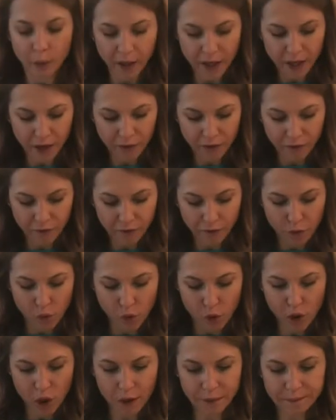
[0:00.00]
waiting
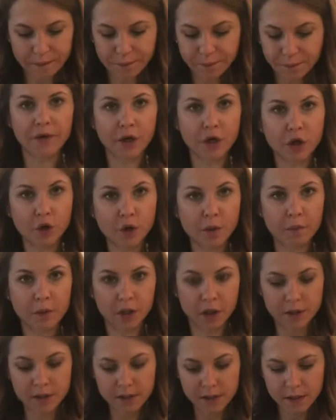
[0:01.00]
for the
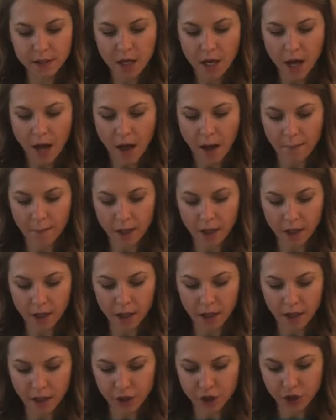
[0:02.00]
cucumbers, I'm
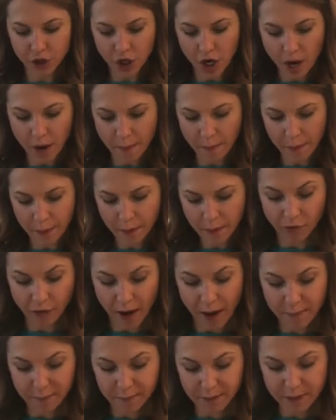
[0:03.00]
gonna chop
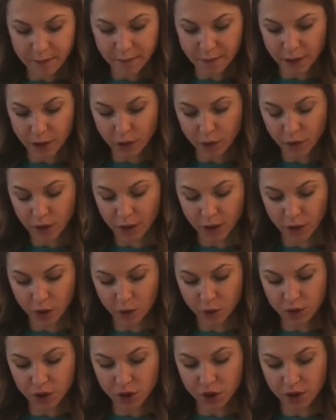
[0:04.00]
ramps, but you can
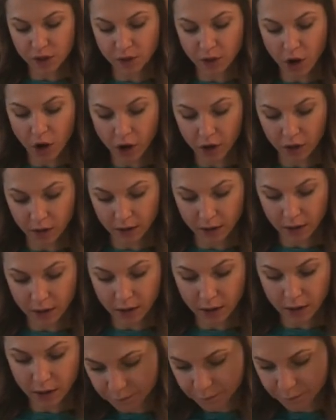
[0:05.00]
use just garlic.